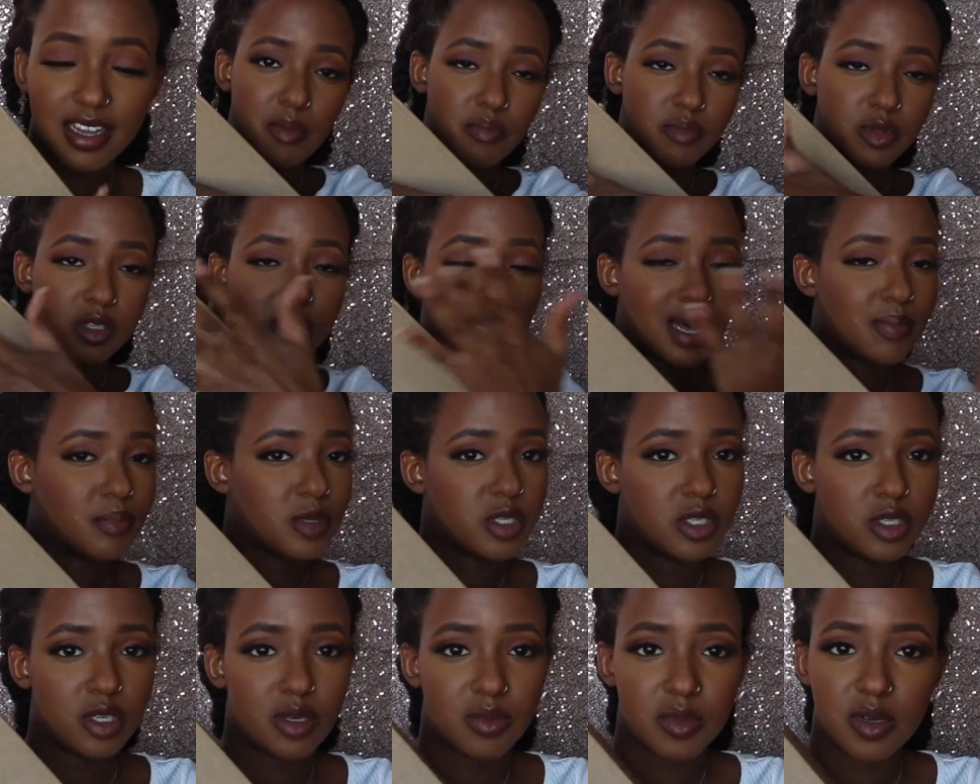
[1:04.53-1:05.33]
I'm
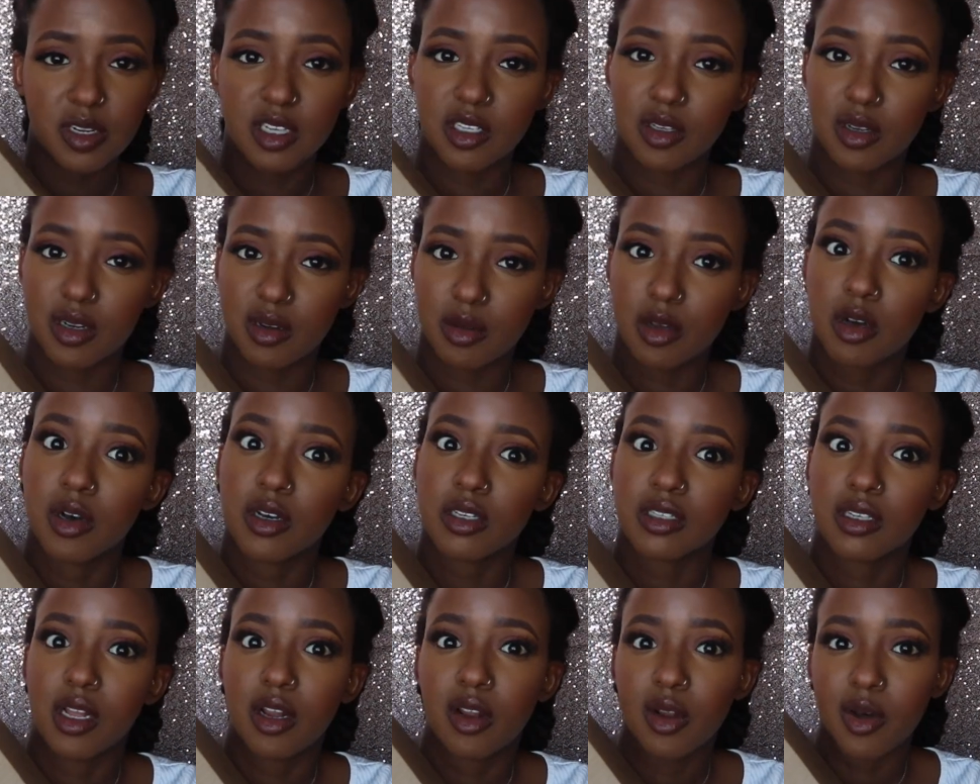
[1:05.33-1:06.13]
assuming it's going to
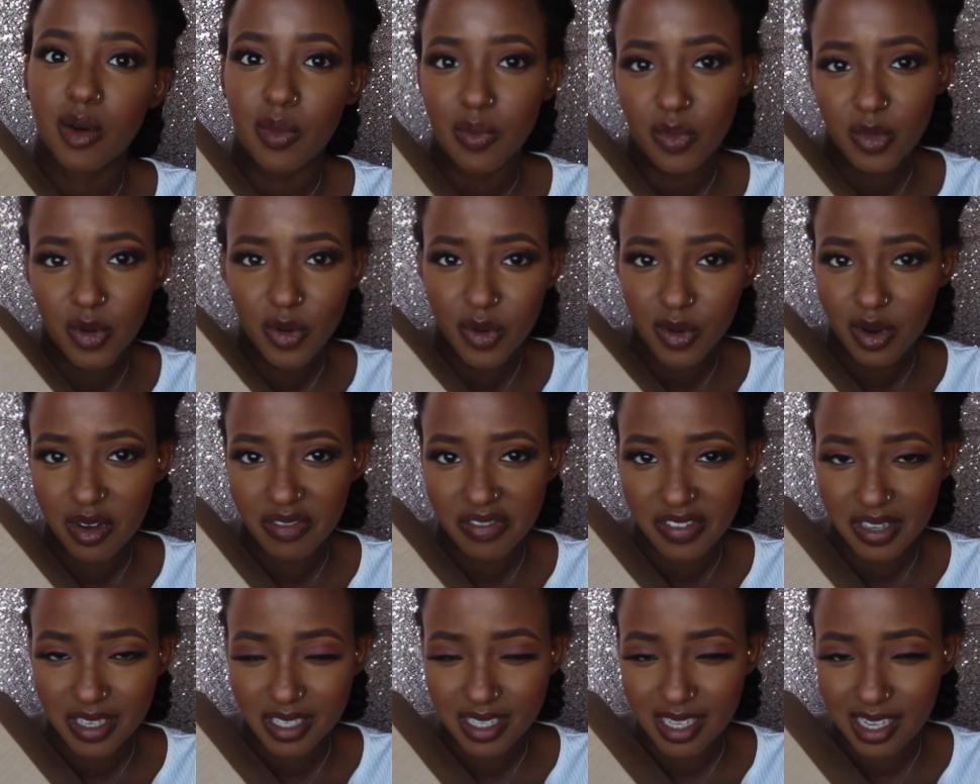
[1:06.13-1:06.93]
cost a lot more
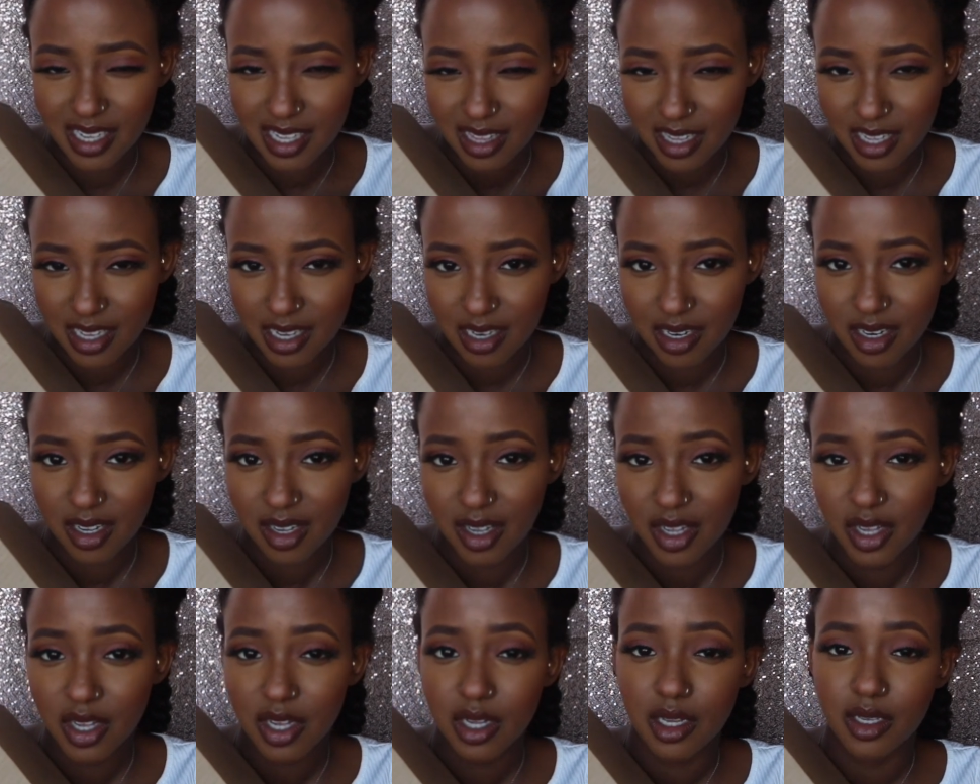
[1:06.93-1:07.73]
obviously than
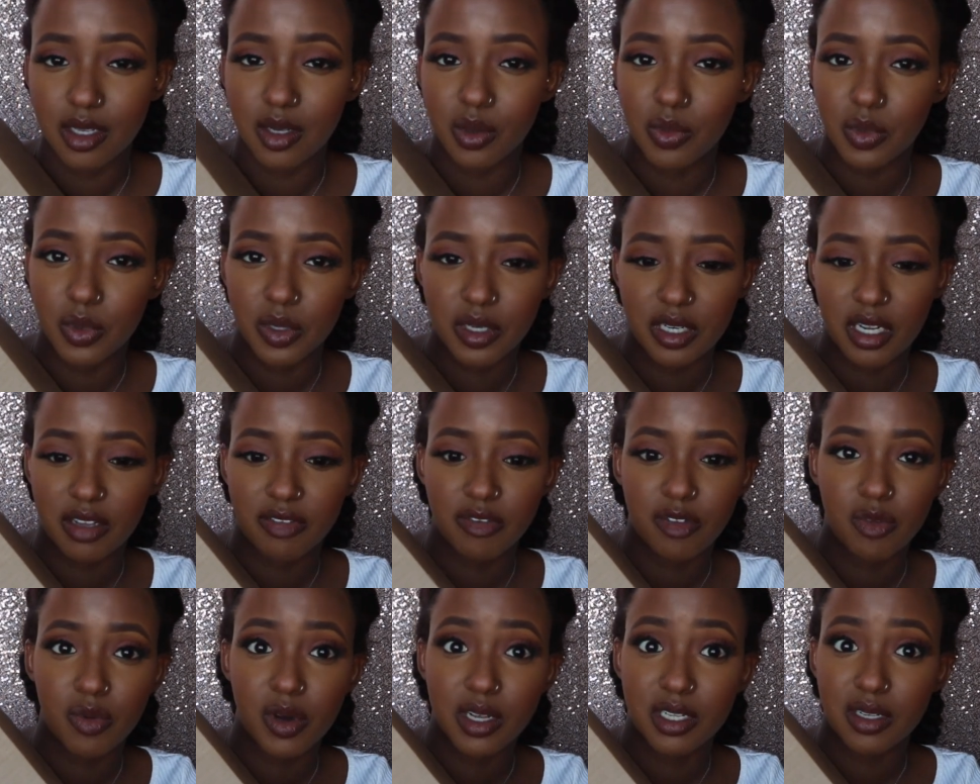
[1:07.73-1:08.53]
you would
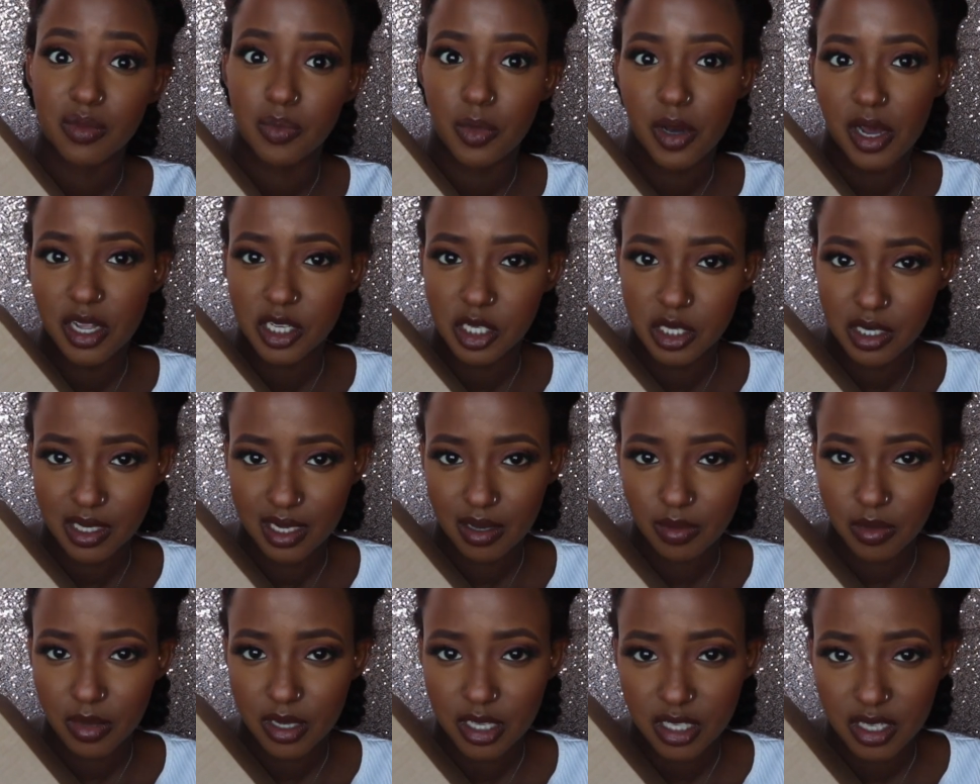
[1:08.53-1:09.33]
if you were to purchase
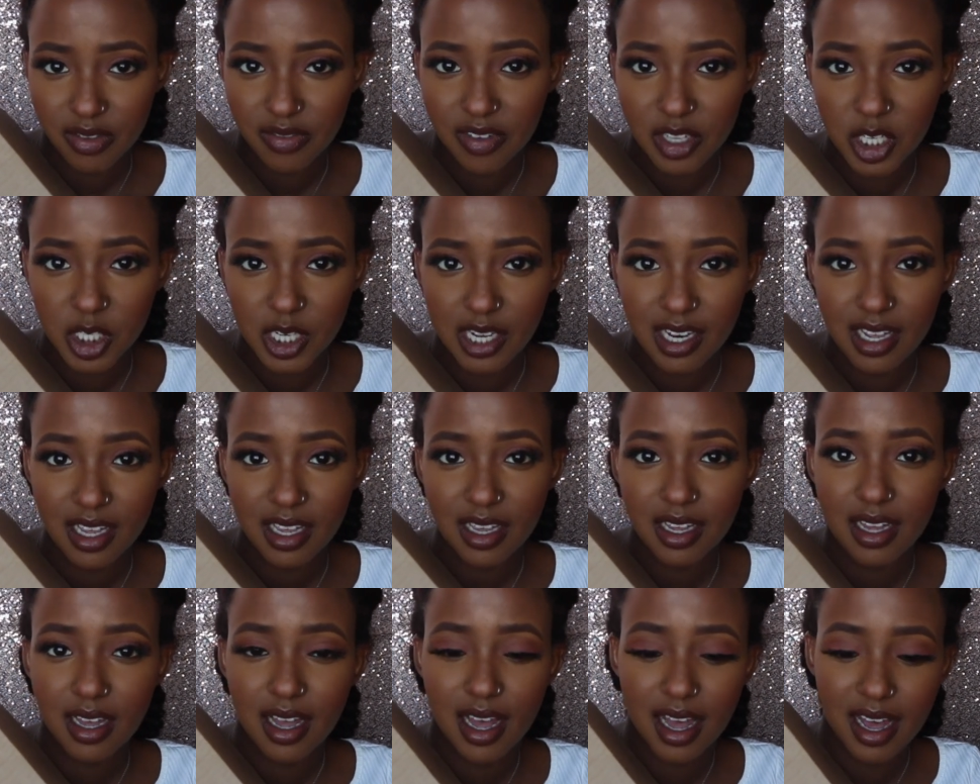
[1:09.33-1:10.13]
them
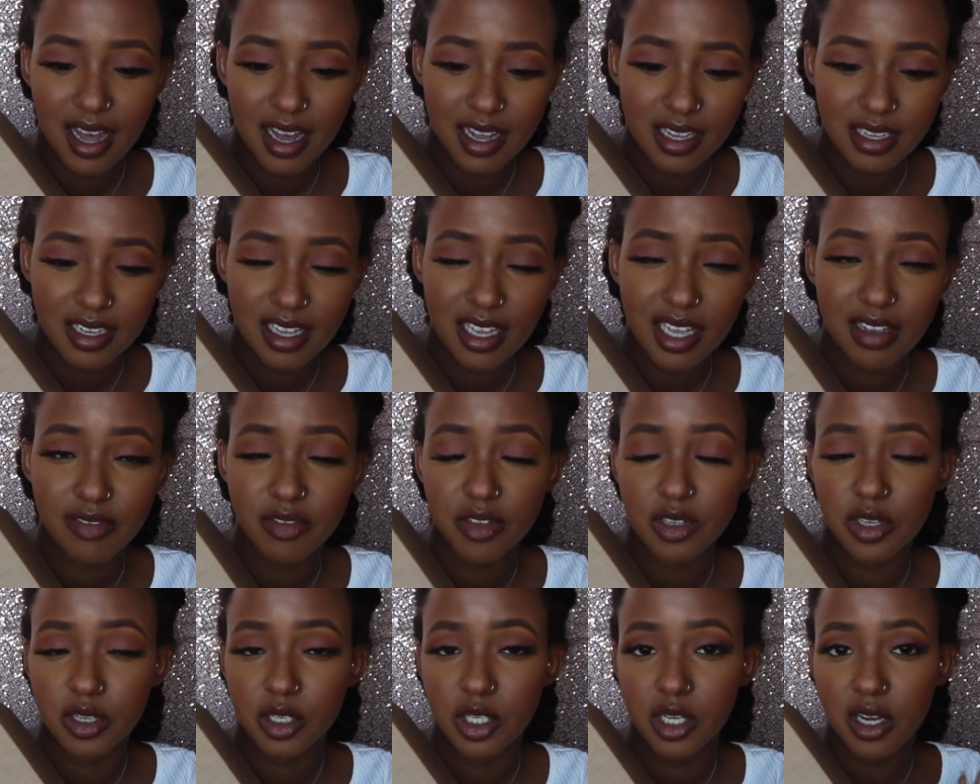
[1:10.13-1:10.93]
individually, and it
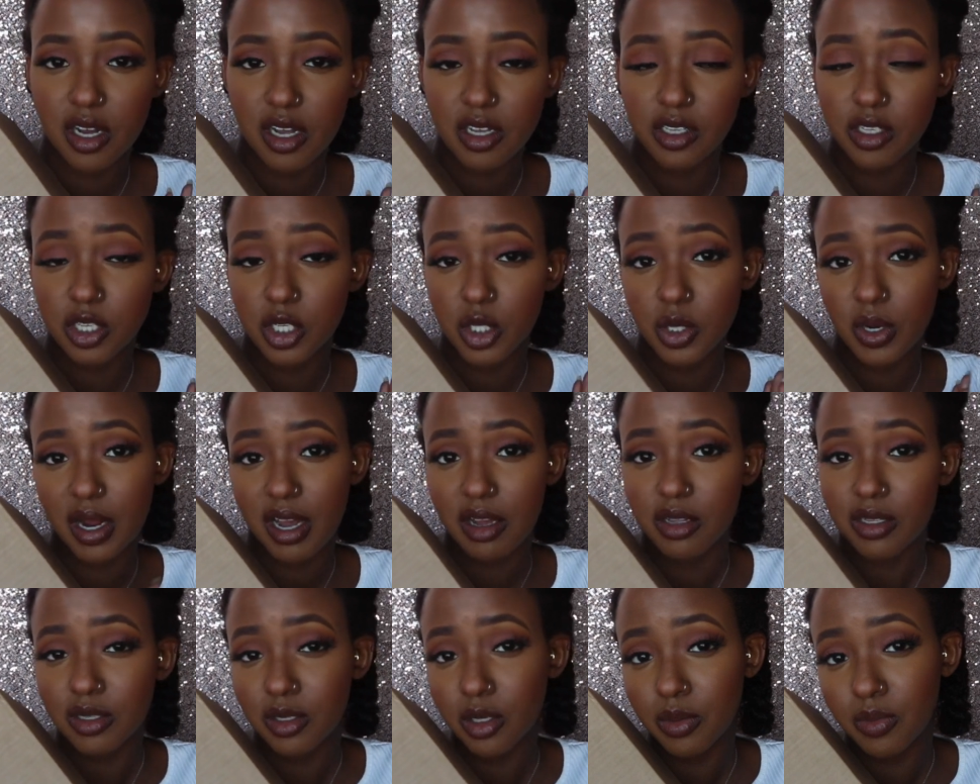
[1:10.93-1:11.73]
gives you a chance to try
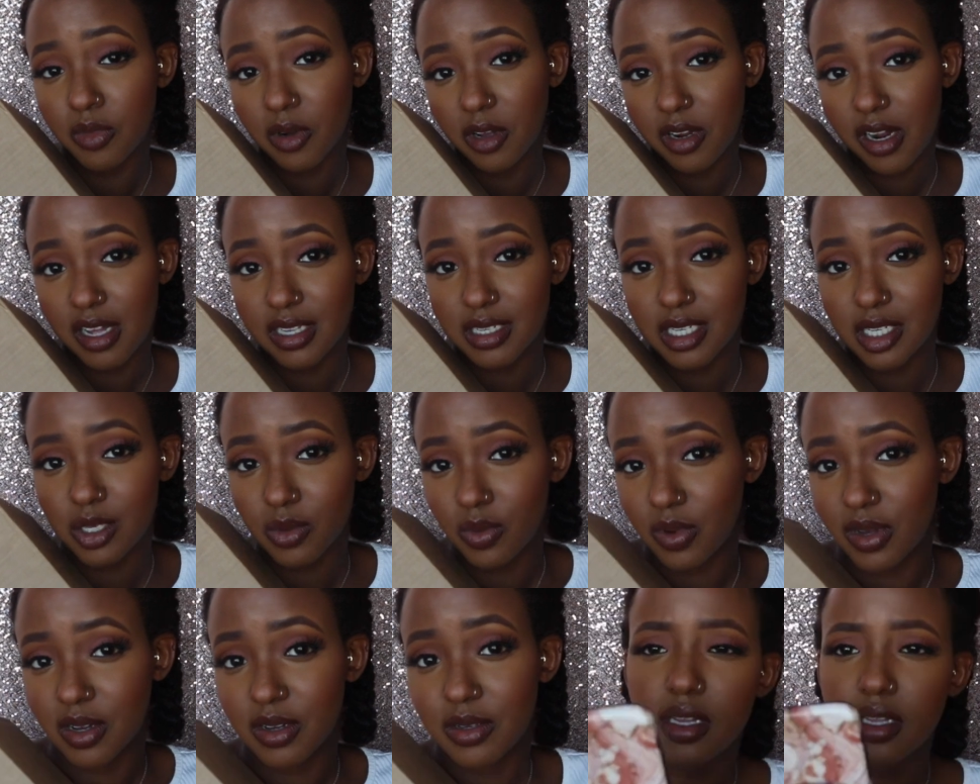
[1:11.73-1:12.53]
out new products as
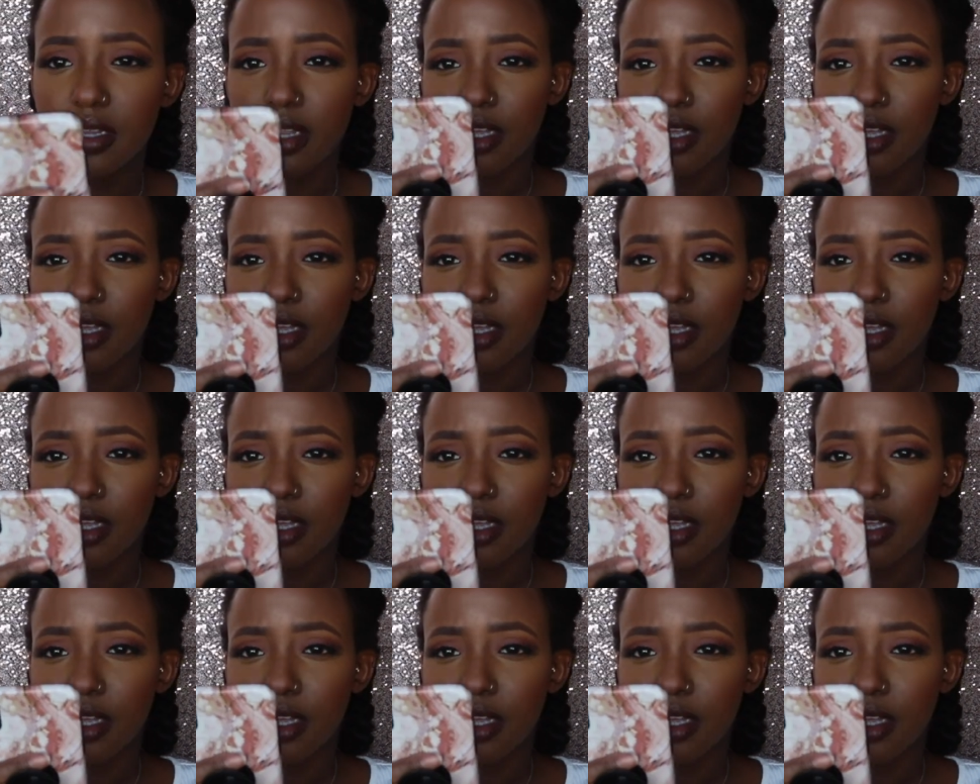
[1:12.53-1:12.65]
well.